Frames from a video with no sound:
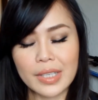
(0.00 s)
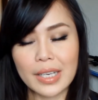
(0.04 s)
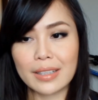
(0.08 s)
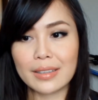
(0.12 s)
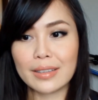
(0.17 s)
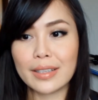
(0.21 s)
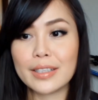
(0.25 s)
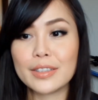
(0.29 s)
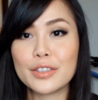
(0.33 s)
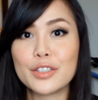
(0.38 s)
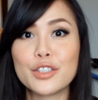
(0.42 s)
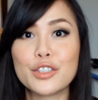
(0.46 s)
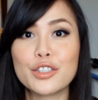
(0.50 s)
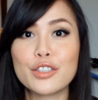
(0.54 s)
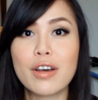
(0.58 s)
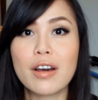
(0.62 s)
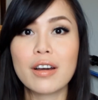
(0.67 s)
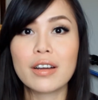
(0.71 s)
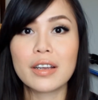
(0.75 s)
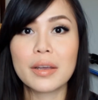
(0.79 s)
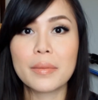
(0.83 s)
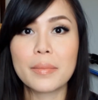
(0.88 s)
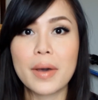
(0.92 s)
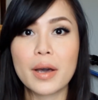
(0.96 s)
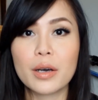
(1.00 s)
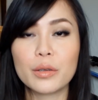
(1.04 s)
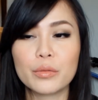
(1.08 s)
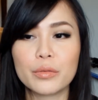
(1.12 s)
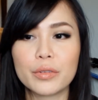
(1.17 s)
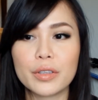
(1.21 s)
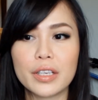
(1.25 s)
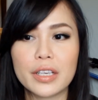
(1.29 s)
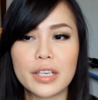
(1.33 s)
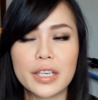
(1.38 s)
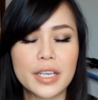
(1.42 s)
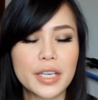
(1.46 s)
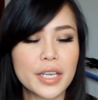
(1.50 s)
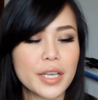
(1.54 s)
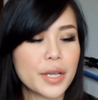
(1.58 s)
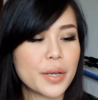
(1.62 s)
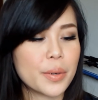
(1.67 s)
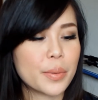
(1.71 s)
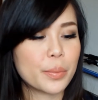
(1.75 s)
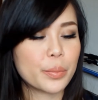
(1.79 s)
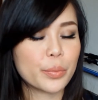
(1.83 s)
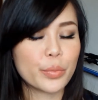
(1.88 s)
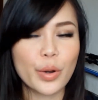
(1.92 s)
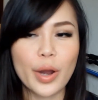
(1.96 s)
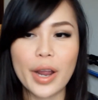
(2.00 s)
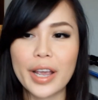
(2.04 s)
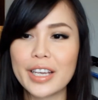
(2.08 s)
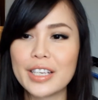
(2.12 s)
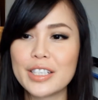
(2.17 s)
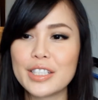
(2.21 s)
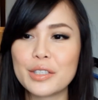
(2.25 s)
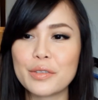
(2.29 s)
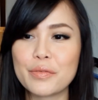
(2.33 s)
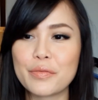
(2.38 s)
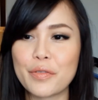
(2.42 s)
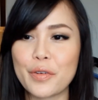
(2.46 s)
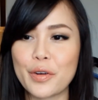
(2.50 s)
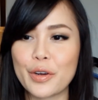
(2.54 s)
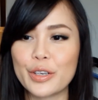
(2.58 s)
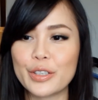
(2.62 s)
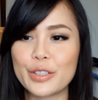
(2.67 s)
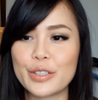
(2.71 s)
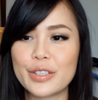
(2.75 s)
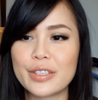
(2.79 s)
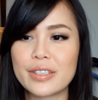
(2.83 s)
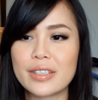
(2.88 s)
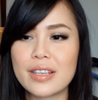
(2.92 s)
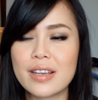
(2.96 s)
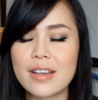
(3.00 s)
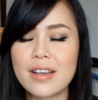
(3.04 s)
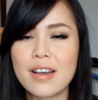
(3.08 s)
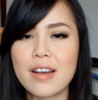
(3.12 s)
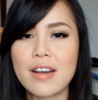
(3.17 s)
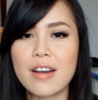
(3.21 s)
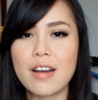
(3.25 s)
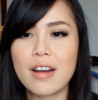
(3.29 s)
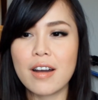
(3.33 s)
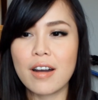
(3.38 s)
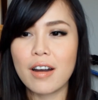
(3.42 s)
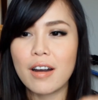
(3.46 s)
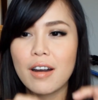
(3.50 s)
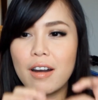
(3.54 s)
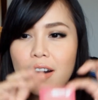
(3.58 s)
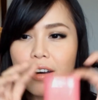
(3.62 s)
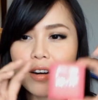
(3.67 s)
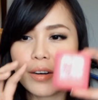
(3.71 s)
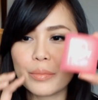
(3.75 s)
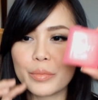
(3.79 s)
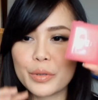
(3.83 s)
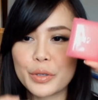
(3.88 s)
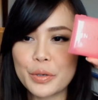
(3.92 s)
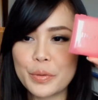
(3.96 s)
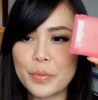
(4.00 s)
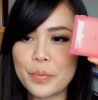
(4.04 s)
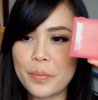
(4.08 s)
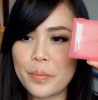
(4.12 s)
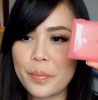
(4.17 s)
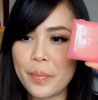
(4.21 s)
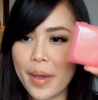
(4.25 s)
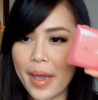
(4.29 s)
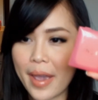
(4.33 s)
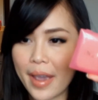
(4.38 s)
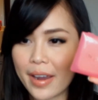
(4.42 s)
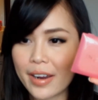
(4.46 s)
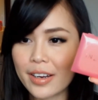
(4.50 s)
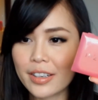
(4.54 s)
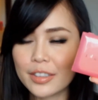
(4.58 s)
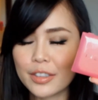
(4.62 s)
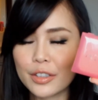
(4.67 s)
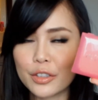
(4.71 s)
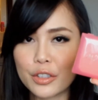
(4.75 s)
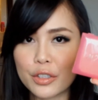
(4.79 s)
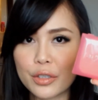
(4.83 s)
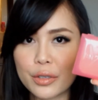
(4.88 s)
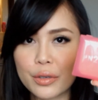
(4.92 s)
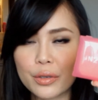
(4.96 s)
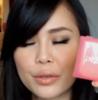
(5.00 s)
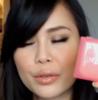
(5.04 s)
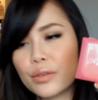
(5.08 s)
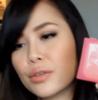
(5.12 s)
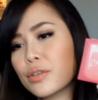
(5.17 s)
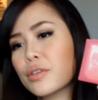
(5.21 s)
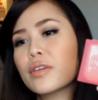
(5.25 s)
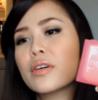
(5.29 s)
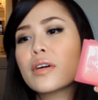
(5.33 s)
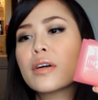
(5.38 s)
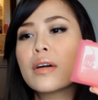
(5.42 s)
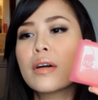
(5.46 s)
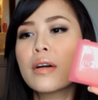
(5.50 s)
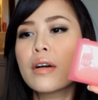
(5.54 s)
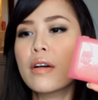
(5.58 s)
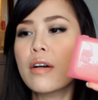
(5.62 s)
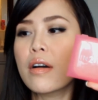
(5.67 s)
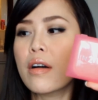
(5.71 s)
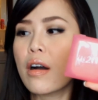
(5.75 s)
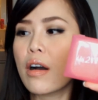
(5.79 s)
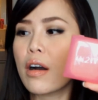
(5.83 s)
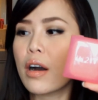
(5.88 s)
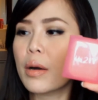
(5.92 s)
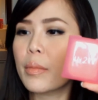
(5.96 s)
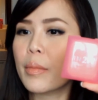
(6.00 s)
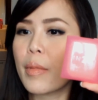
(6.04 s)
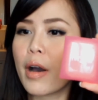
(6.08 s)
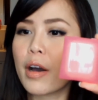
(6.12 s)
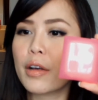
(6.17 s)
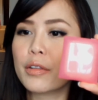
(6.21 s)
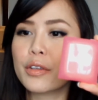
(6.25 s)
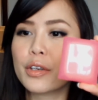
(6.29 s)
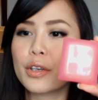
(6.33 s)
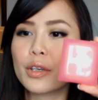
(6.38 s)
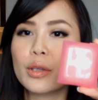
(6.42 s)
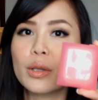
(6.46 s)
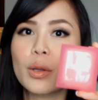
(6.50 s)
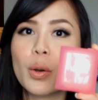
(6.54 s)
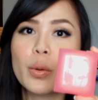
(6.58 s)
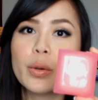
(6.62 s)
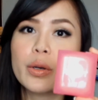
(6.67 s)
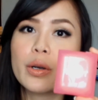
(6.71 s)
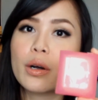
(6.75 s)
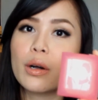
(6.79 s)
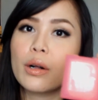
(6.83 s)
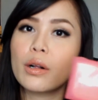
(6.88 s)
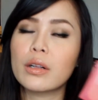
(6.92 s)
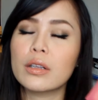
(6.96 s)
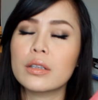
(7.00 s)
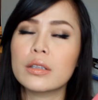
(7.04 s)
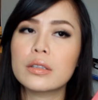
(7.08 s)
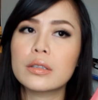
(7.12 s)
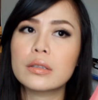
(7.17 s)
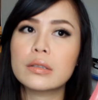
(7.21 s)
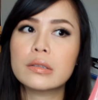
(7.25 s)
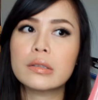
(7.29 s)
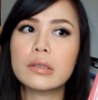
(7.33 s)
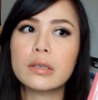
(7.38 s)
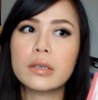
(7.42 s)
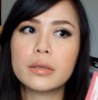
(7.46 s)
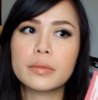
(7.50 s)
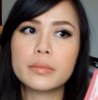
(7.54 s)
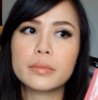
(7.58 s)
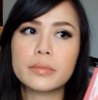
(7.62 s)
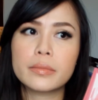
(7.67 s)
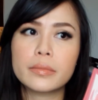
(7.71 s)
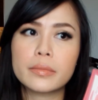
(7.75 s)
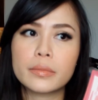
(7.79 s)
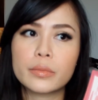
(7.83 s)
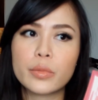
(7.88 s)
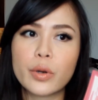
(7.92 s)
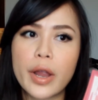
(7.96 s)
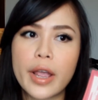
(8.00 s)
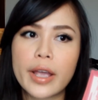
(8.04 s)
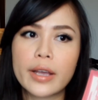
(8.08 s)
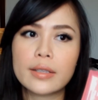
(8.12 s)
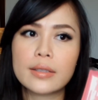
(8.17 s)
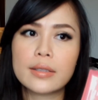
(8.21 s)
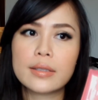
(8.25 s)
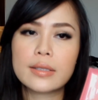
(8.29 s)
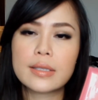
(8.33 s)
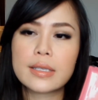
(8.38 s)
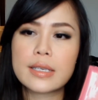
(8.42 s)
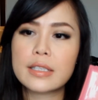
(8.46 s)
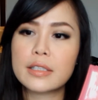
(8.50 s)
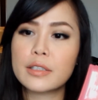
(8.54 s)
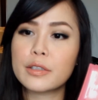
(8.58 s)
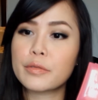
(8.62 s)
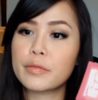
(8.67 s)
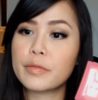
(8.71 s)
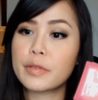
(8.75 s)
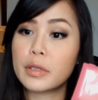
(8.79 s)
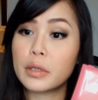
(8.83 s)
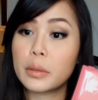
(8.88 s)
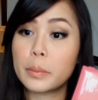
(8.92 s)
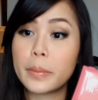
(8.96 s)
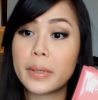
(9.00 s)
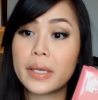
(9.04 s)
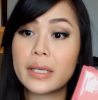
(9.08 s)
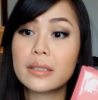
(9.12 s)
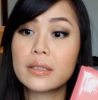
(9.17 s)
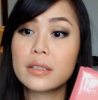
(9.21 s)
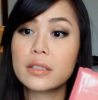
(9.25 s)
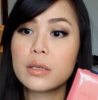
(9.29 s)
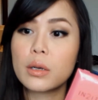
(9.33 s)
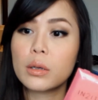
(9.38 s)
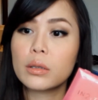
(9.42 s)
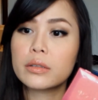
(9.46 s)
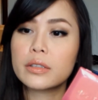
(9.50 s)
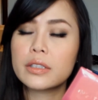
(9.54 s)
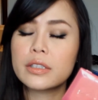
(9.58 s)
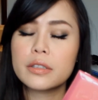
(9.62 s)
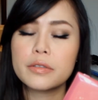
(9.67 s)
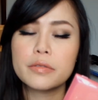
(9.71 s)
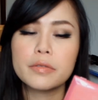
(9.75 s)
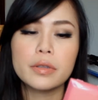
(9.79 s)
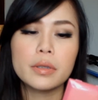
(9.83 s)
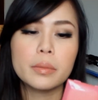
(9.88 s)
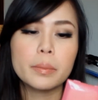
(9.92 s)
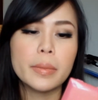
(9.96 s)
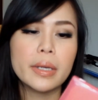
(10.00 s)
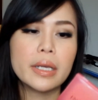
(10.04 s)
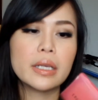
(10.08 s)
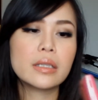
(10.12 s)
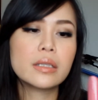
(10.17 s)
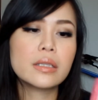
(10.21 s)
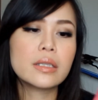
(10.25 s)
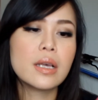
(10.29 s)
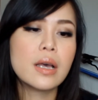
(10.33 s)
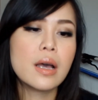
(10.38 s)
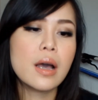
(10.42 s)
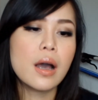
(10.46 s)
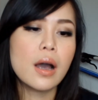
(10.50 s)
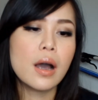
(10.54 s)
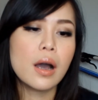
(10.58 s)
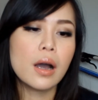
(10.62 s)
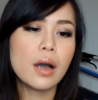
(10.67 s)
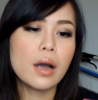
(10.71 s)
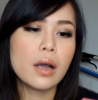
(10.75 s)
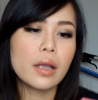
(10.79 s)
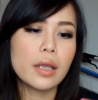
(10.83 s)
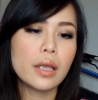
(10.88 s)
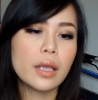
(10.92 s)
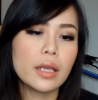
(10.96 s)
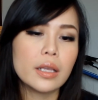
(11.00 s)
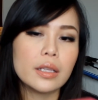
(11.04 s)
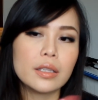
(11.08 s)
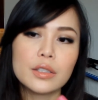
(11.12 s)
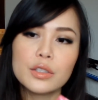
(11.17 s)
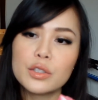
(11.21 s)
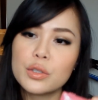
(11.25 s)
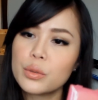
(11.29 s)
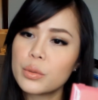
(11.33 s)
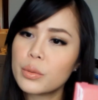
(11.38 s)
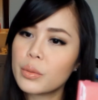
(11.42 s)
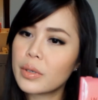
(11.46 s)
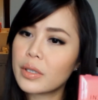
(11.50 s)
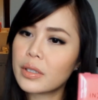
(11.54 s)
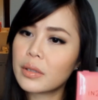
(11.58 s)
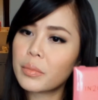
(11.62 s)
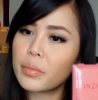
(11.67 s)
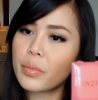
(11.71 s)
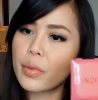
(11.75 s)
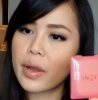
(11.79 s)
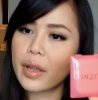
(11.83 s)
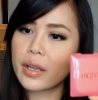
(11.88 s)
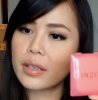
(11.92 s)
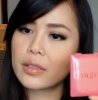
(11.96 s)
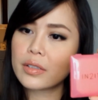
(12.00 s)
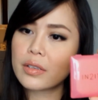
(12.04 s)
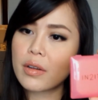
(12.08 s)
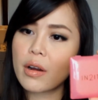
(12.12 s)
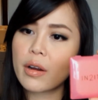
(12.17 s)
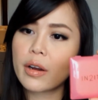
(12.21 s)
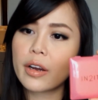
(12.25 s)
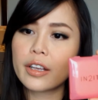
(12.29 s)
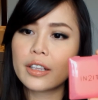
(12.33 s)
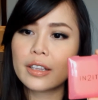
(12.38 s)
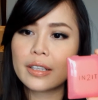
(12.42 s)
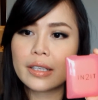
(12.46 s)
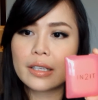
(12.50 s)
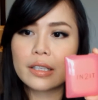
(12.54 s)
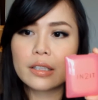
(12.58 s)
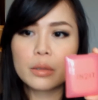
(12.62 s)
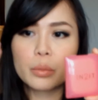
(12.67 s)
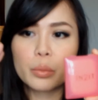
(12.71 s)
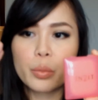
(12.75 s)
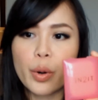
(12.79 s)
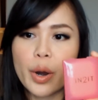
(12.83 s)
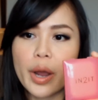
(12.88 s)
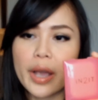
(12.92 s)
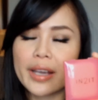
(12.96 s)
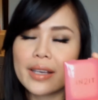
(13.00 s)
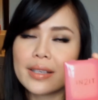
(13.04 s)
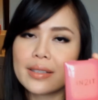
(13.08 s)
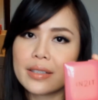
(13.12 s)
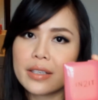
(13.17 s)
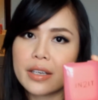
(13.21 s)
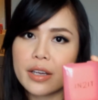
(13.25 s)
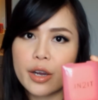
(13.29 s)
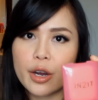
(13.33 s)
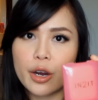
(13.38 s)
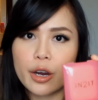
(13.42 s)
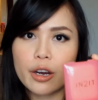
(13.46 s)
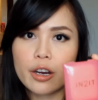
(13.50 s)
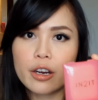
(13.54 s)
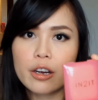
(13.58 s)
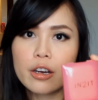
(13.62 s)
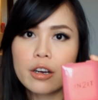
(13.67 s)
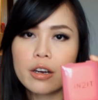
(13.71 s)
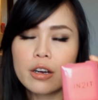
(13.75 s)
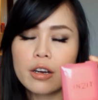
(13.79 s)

let's talk about the price first. Compared to other local brands in the Philippines, sold in the Philippines, In2it brands are a little pricier